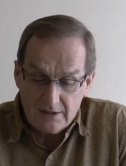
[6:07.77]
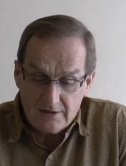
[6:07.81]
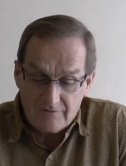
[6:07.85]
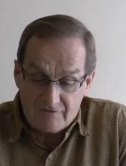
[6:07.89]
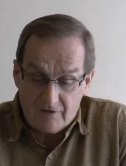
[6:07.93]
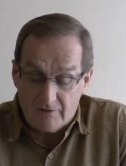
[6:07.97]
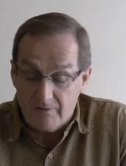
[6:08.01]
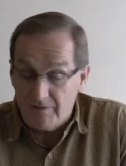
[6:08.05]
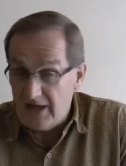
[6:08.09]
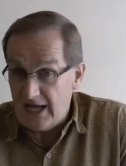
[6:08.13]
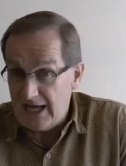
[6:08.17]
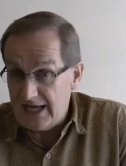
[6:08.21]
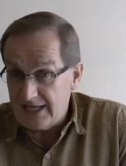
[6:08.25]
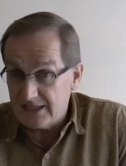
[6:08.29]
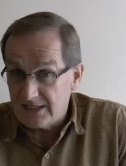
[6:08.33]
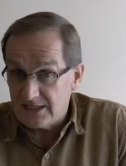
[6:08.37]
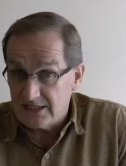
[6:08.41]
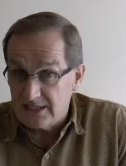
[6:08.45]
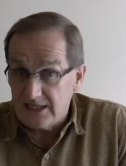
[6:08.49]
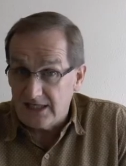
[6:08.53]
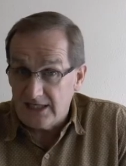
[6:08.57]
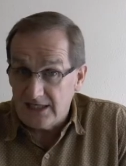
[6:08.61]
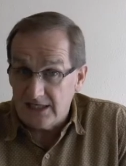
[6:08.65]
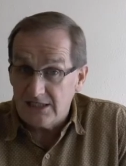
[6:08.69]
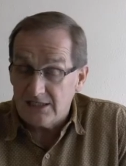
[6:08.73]
From that
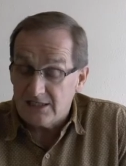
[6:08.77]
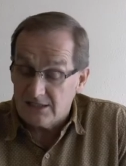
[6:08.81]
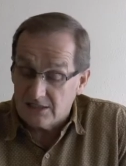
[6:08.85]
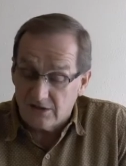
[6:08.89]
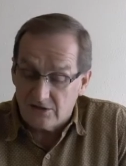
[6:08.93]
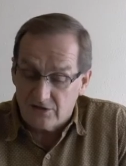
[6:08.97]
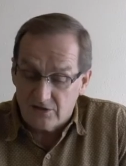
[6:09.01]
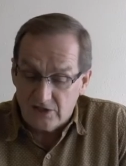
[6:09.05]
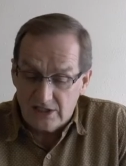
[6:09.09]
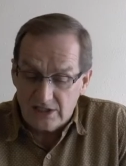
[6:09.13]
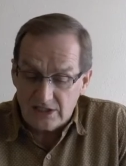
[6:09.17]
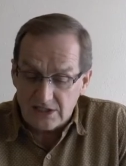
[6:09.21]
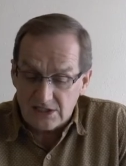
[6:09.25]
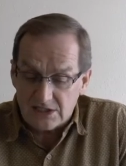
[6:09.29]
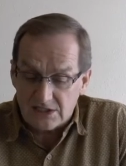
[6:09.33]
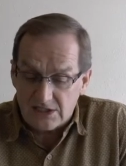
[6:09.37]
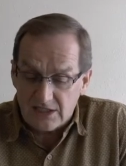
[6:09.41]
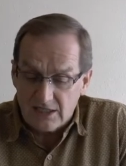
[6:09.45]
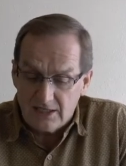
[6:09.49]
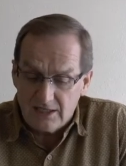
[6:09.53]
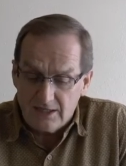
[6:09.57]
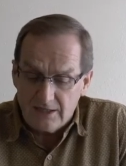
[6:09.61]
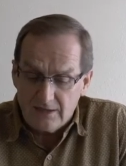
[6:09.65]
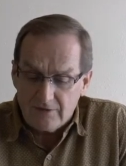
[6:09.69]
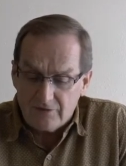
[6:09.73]
day to
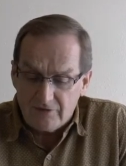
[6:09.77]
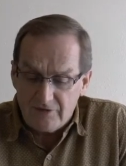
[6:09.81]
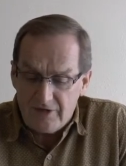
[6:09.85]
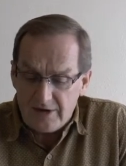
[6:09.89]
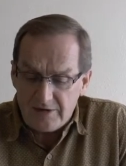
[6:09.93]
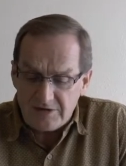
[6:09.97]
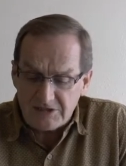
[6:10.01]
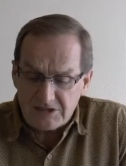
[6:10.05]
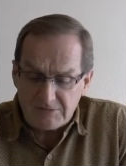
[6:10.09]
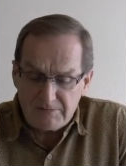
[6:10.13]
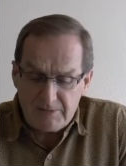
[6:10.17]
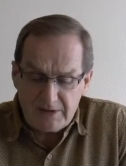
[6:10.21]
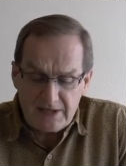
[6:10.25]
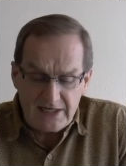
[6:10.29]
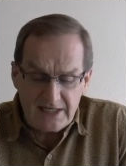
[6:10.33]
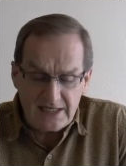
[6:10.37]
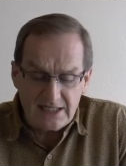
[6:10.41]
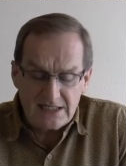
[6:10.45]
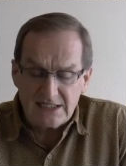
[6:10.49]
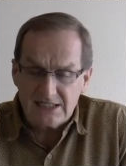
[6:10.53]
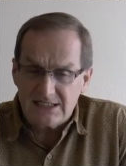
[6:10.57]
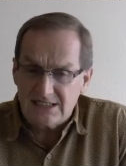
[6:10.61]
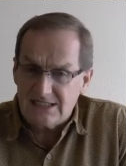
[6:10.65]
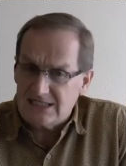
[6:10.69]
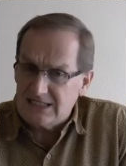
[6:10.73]
this, there has been
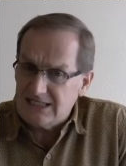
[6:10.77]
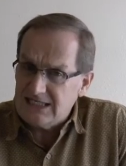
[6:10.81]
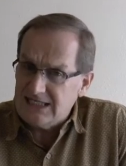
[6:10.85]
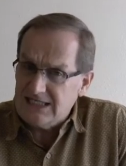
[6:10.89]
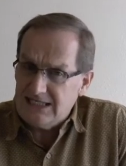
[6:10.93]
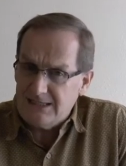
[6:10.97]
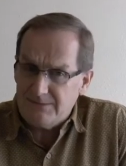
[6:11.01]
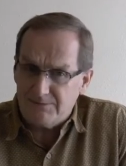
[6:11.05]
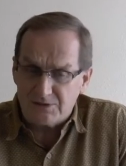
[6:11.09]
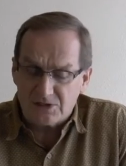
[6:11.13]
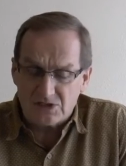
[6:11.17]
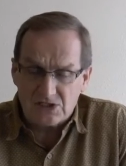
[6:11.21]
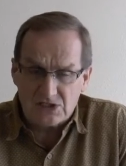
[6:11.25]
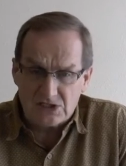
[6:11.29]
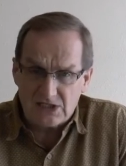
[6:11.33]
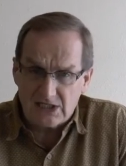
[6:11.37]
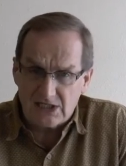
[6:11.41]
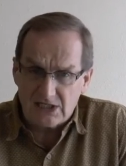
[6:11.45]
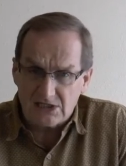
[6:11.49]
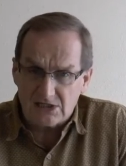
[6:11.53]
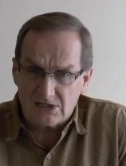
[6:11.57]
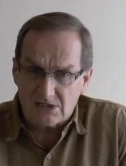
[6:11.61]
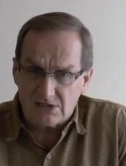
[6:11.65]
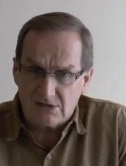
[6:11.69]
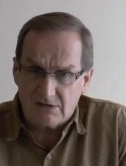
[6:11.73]
a deep
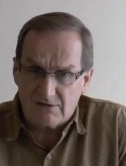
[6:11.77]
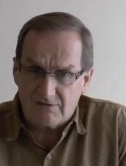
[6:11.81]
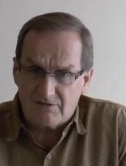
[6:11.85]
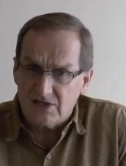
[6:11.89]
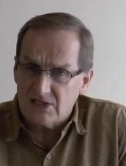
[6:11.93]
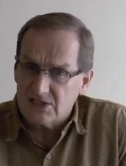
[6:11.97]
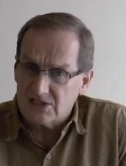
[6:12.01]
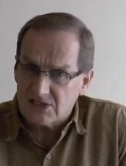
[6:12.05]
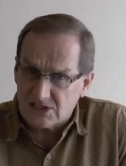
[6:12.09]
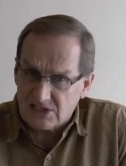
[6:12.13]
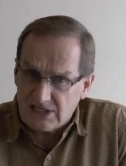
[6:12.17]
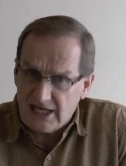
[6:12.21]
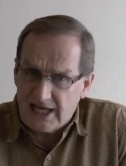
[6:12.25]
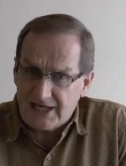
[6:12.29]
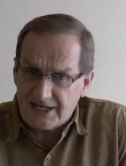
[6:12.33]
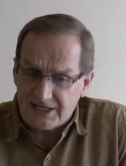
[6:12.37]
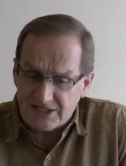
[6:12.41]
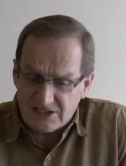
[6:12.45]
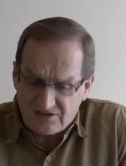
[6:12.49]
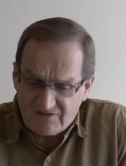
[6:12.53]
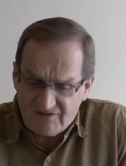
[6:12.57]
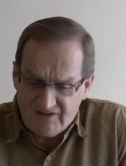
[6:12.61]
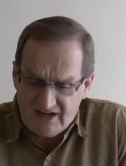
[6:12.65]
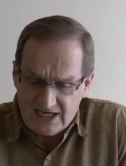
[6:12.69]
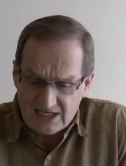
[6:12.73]
sense of
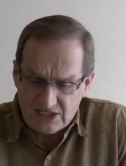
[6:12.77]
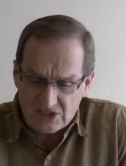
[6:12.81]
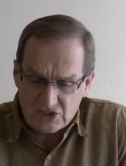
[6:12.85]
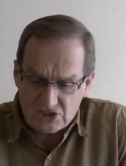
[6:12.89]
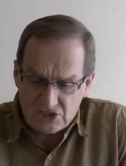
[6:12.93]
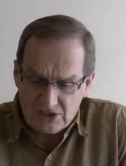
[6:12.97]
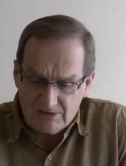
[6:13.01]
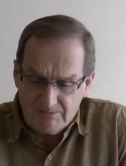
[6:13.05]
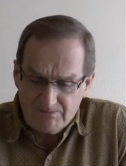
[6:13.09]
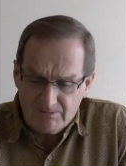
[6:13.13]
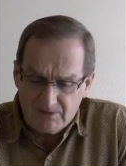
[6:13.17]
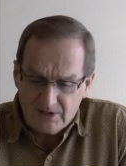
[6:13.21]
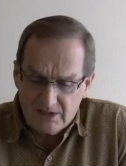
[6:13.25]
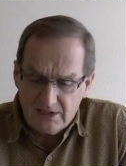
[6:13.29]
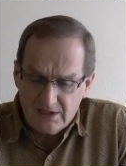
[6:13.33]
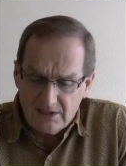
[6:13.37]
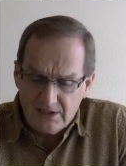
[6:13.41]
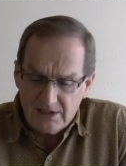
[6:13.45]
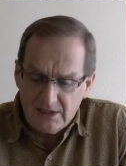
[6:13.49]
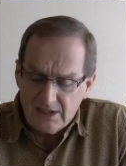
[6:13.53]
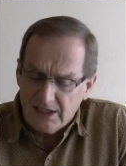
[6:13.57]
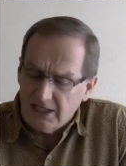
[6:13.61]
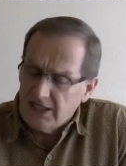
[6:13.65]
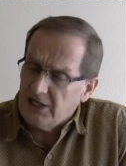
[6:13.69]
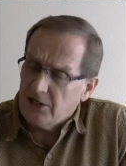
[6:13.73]
satisfaction
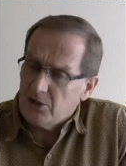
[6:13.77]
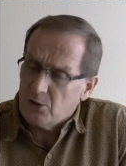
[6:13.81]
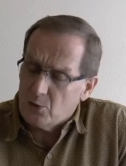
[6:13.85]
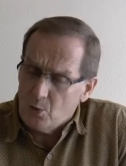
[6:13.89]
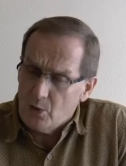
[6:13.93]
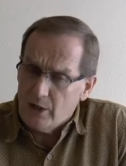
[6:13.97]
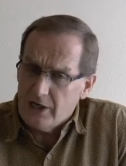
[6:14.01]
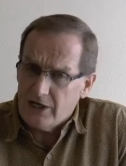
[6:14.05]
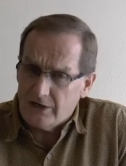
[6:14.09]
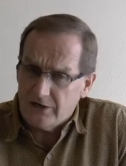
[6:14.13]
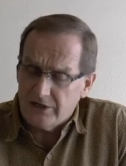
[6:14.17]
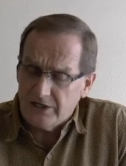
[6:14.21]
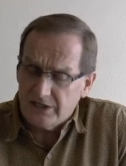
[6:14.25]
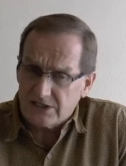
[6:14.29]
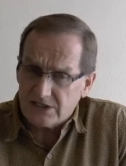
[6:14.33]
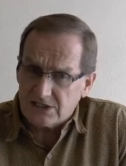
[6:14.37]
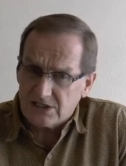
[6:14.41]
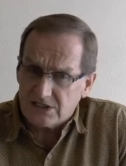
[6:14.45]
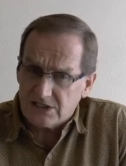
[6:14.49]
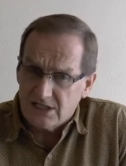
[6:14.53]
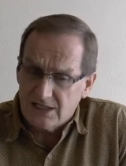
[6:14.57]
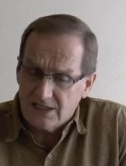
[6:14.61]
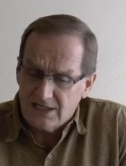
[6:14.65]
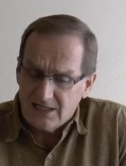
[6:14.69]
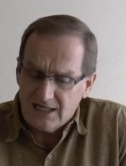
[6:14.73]
and
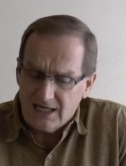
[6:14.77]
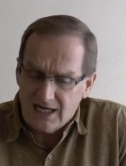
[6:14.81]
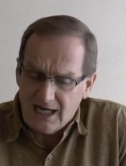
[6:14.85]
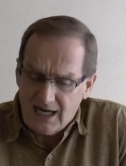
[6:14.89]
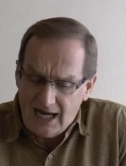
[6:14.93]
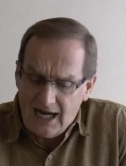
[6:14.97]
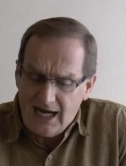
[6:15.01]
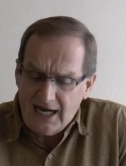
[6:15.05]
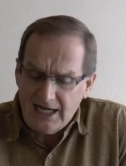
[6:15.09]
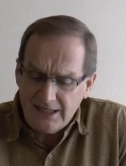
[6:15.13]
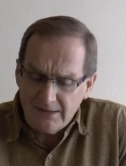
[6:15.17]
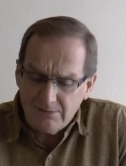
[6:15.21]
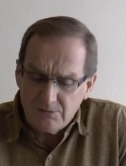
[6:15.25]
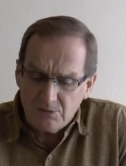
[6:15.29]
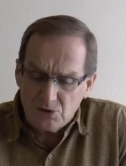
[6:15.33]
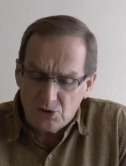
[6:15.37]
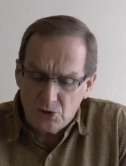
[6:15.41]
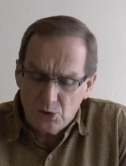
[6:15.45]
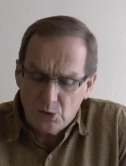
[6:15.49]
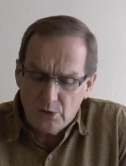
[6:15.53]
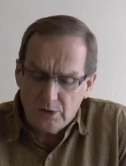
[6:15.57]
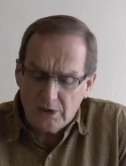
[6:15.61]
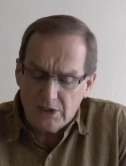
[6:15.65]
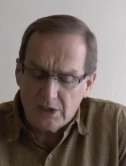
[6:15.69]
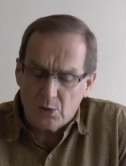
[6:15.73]
awareness. I am
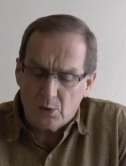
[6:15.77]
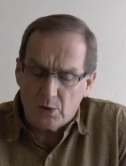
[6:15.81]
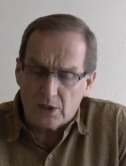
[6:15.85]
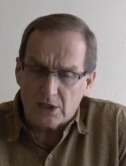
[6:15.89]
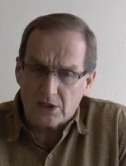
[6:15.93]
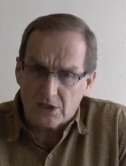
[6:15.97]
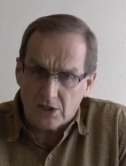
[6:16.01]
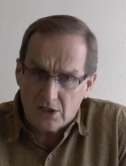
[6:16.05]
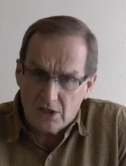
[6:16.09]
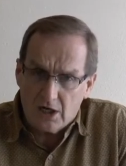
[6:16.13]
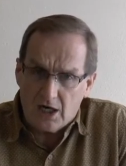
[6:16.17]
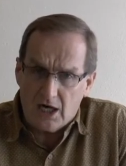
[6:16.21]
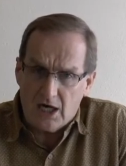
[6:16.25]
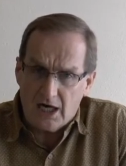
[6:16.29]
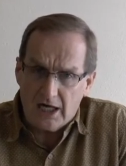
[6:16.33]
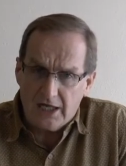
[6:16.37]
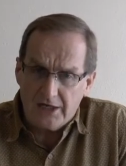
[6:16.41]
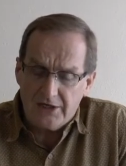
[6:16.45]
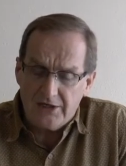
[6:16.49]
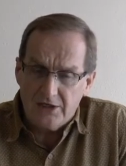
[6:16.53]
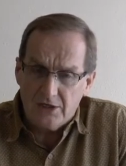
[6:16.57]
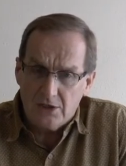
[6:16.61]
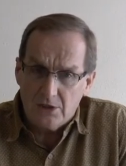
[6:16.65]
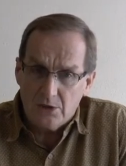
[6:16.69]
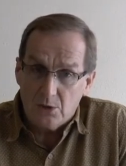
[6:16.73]
doing what
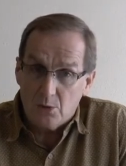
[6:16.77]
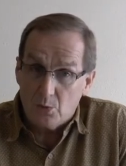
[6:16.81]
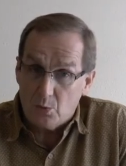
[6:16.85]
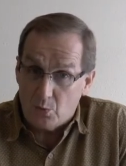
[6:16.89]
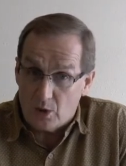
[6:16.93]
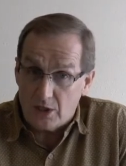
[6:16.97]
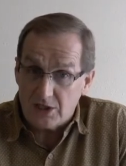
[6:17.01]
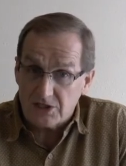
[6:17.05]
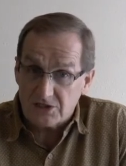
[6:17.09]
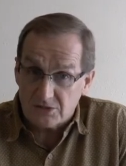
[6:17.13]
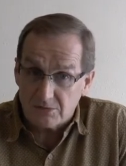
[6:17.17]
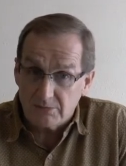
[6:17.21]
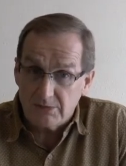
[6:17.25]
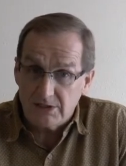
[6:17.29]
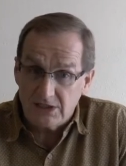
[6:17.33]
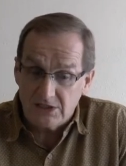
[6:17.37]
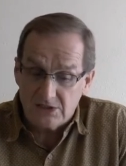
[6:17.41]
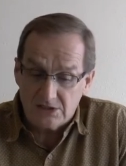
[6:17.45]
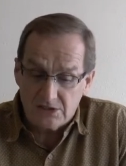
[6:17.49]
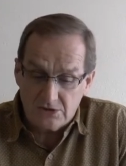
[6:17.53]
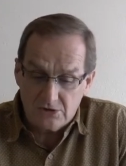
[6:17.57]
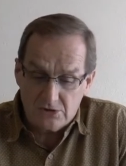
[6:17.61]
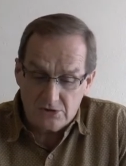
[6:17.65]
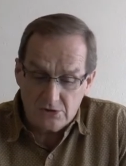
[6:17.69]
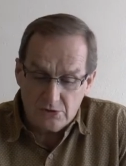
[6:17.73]
God wants me
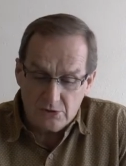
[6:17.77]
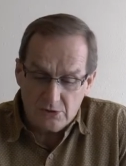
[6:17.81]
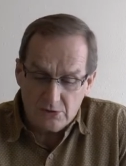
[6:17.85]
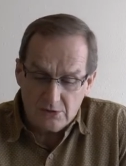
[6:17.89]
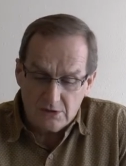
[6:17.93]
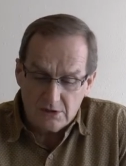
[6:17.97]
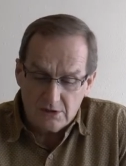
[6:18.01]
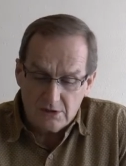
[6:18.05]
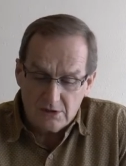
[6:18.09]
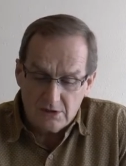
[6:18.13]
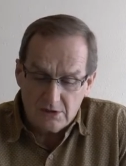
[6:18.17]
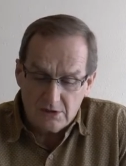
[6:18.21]
to do.